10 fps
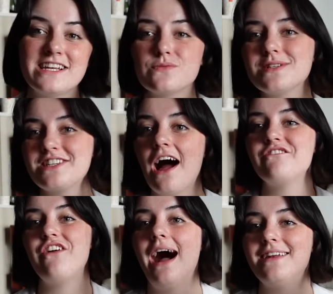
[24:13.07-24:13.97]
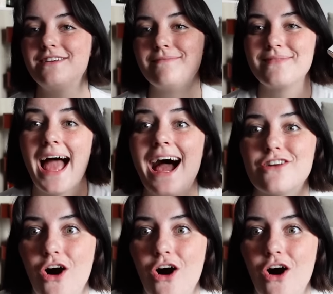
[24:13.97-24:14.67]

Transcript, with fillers: This was not fun at